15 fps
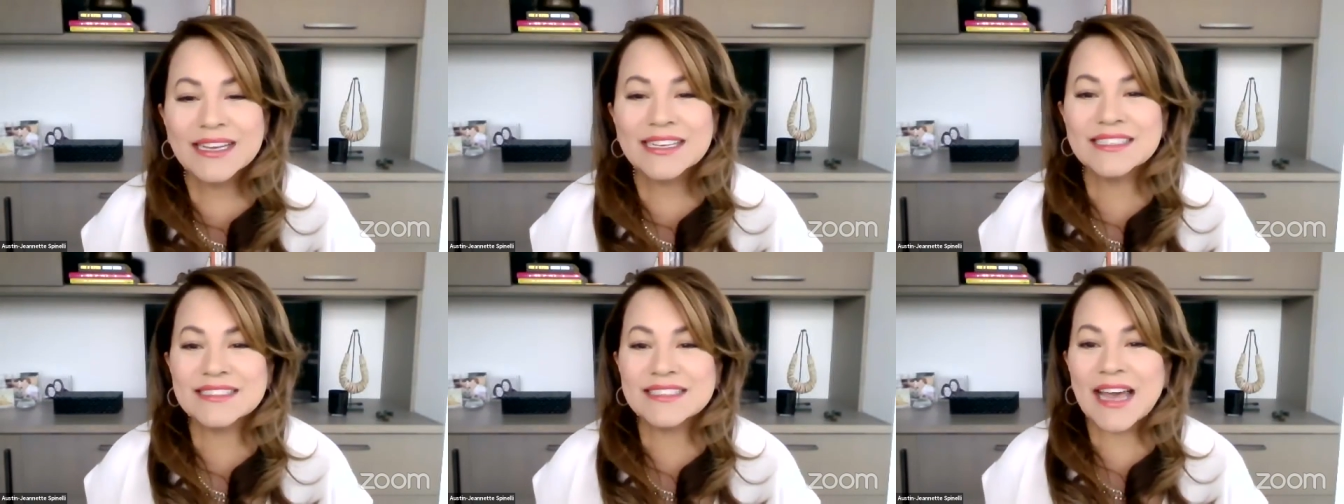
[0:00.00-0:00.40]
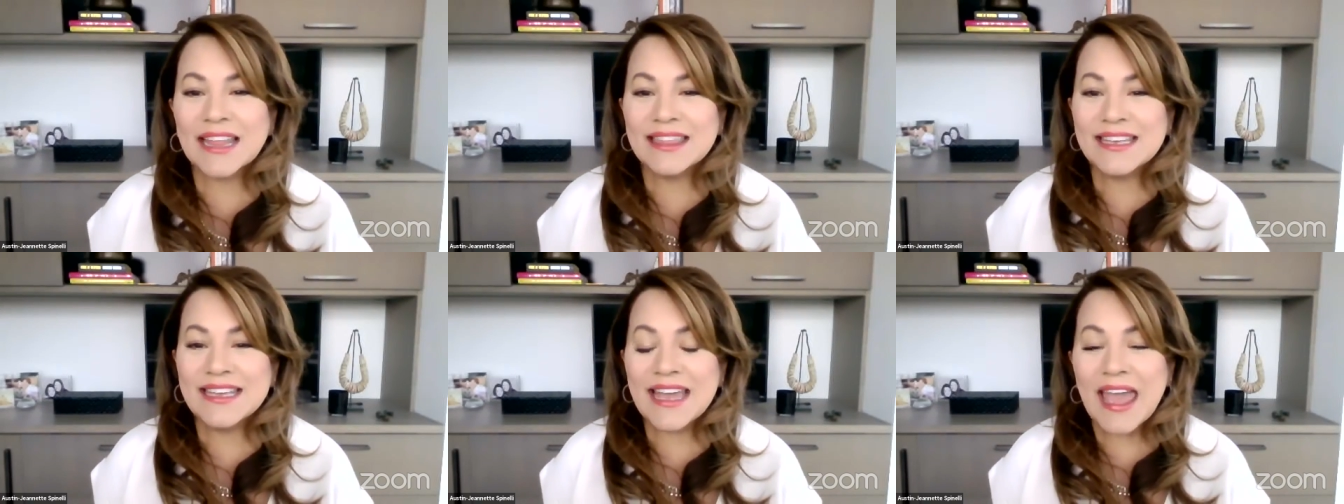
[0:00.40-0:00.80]
because
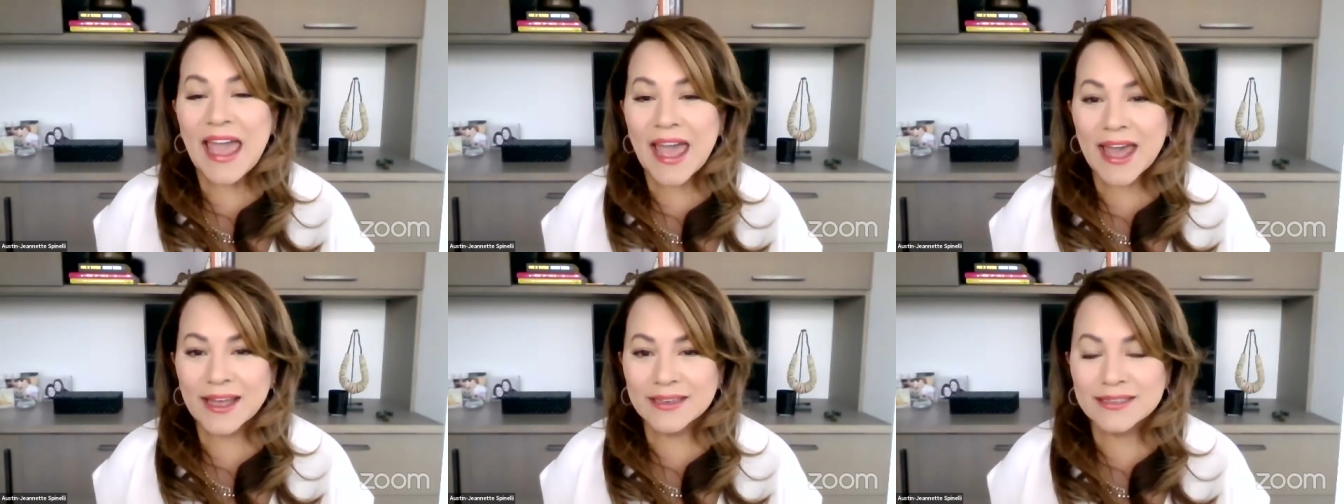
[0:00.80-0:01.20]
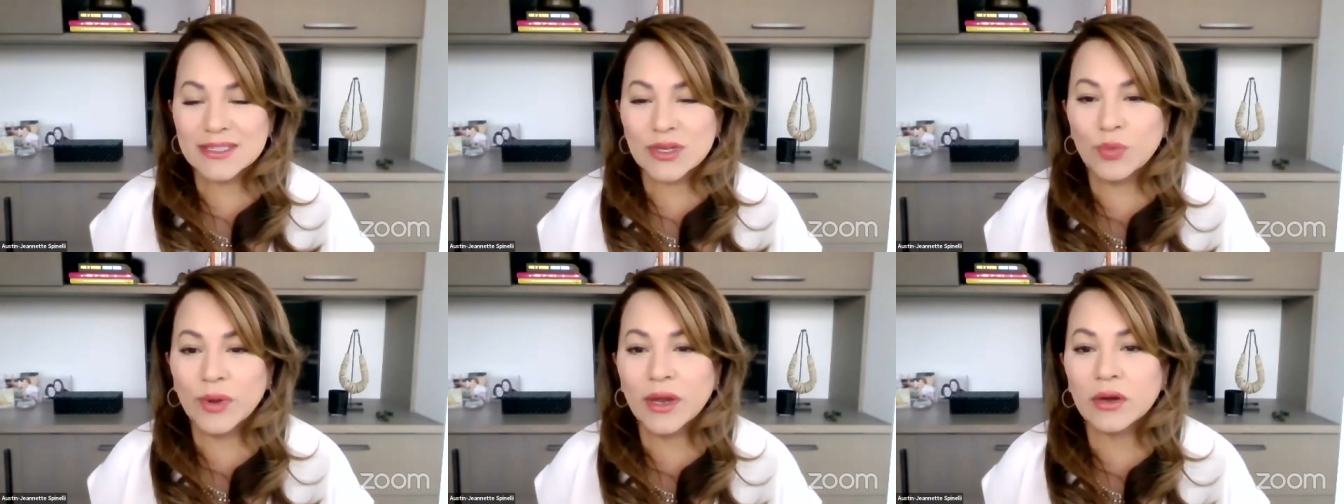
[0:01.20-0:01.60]
at the end,
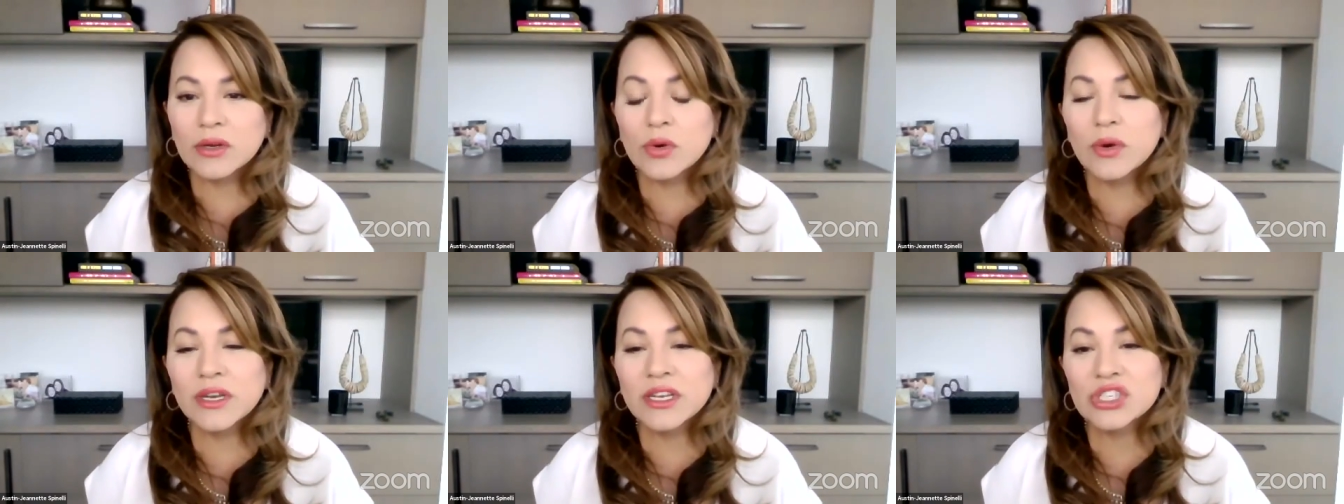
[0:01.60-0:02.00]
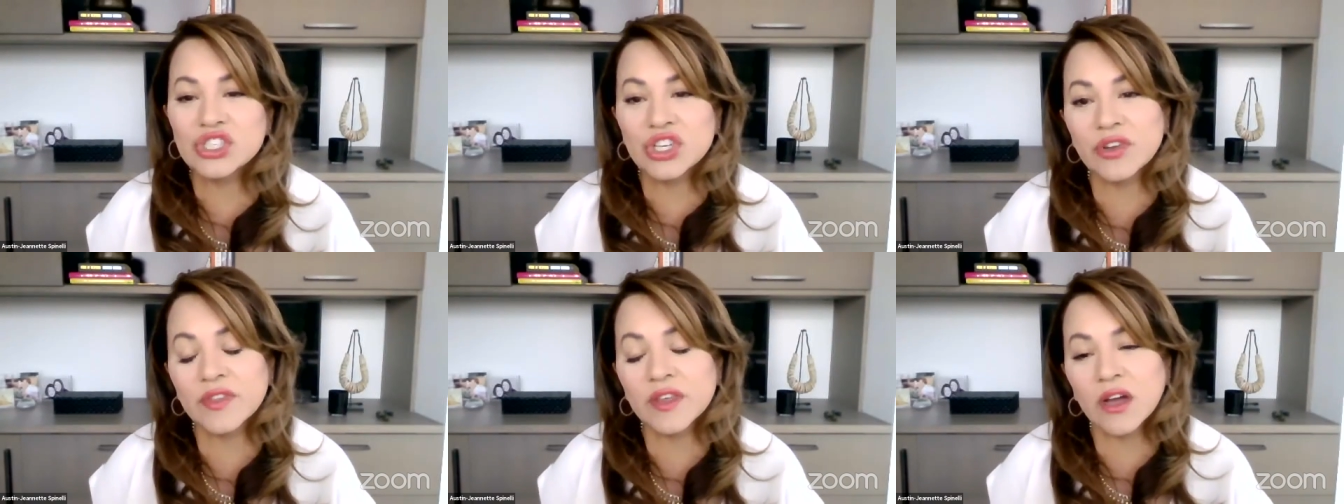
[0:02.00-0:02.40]
we are going to
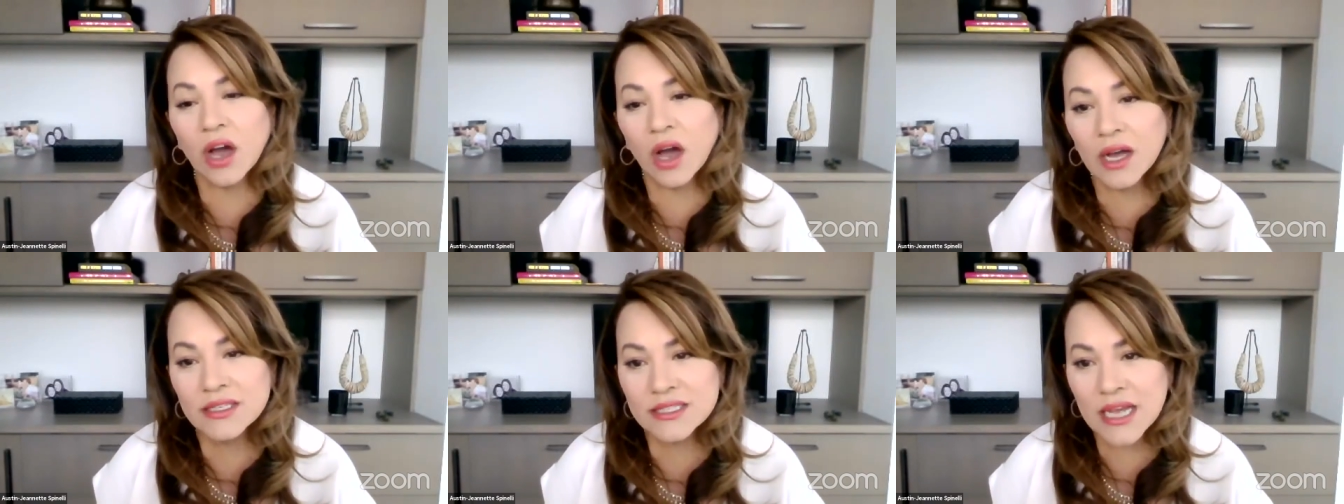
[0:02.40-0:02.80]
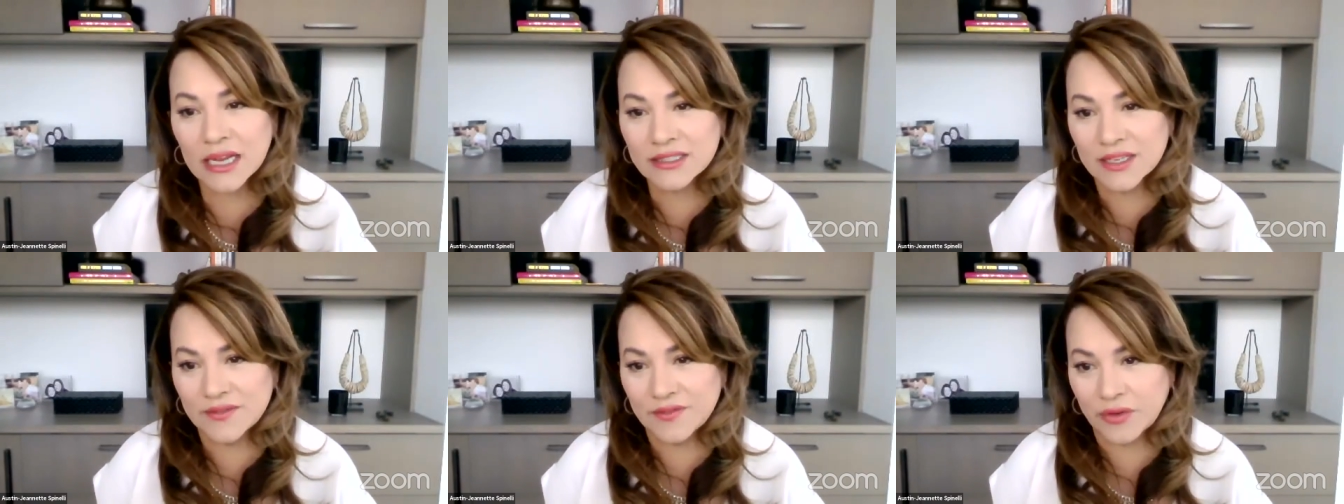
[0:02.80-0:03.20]
share the
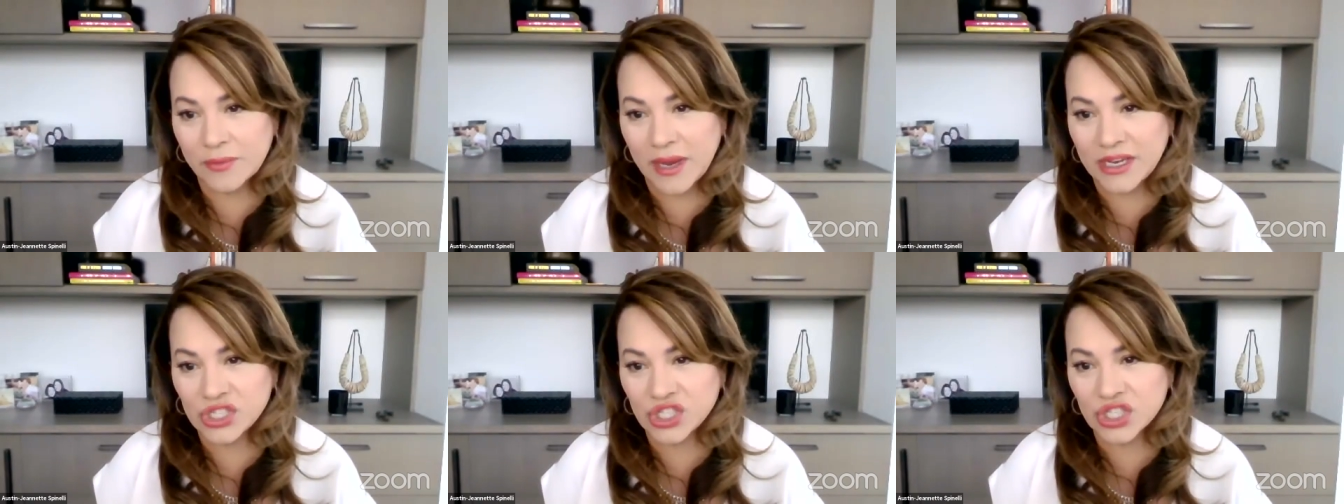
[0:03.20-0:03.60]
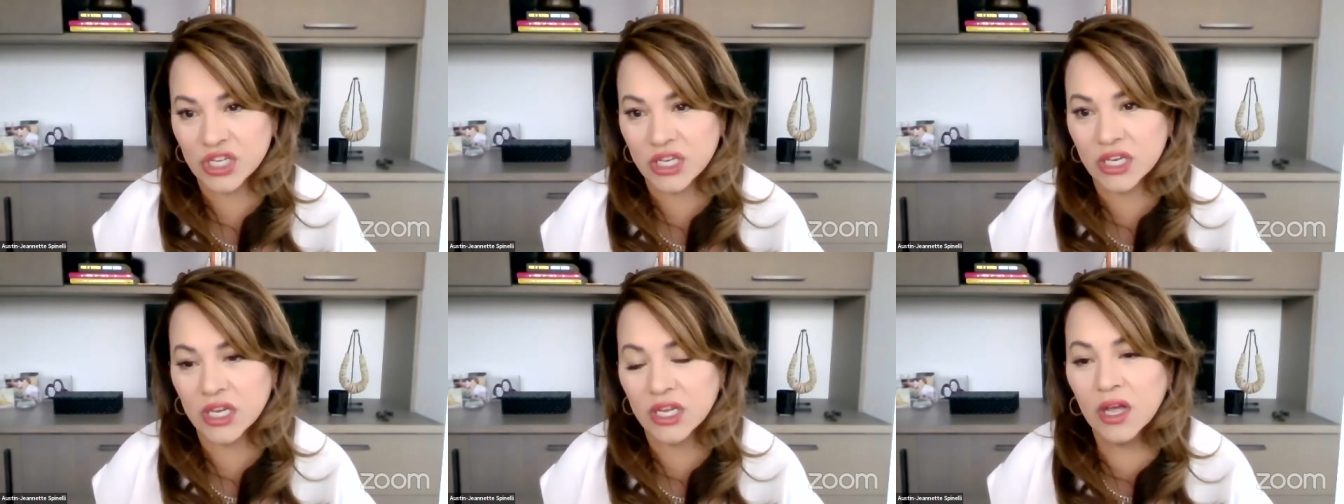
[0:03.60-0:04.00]
contact
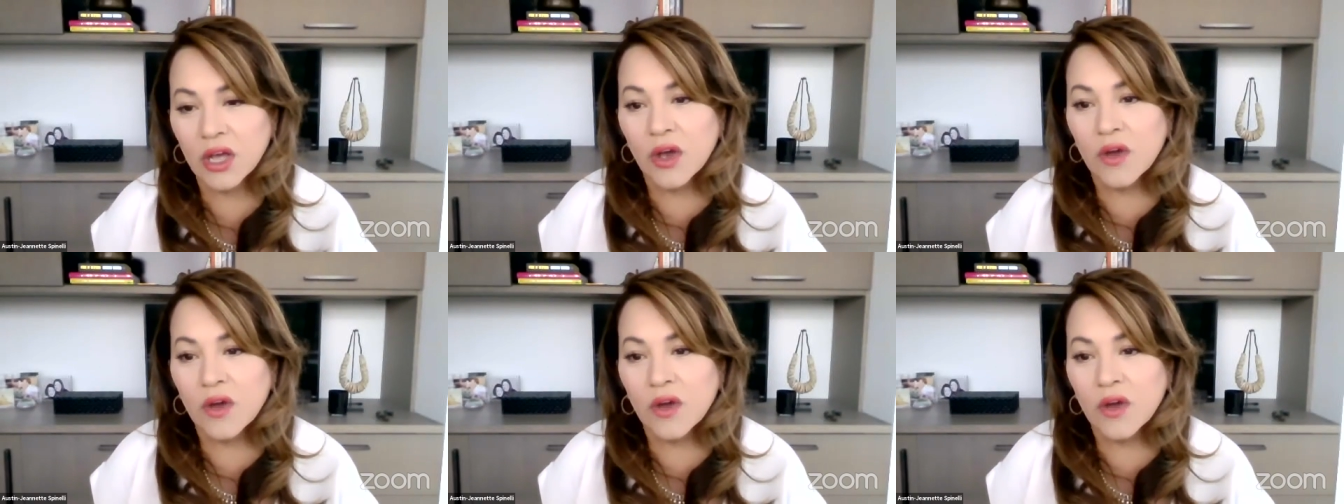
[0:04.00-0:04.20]
information